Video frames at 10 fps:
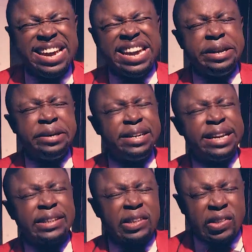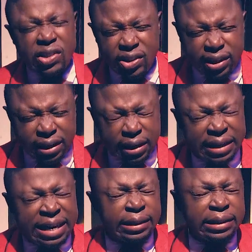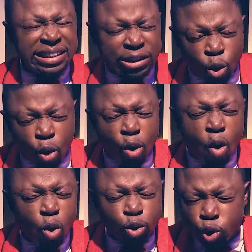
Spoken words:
in this season that is so,